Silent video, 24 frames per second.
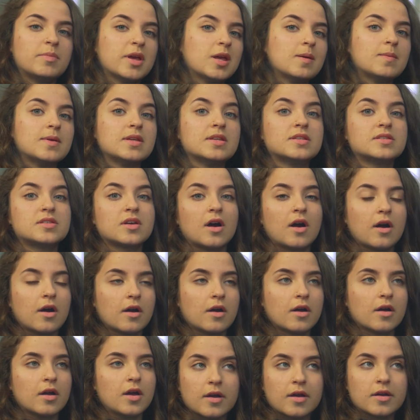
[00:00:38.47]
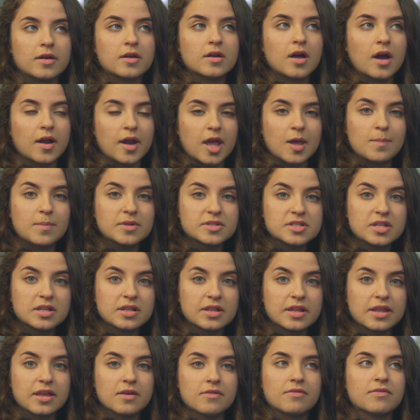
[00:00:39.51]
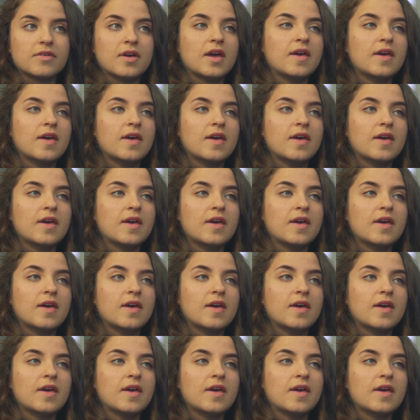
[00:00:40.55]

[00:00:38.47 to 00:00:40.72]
babies are not able to live,